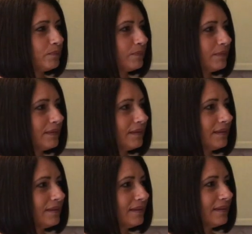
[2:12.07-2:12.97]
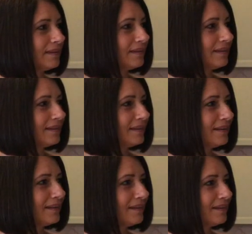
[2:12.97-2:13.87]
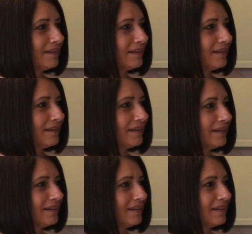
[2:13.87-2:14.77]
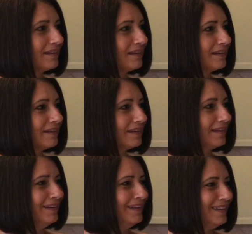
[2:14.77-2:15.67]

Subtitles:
(silence)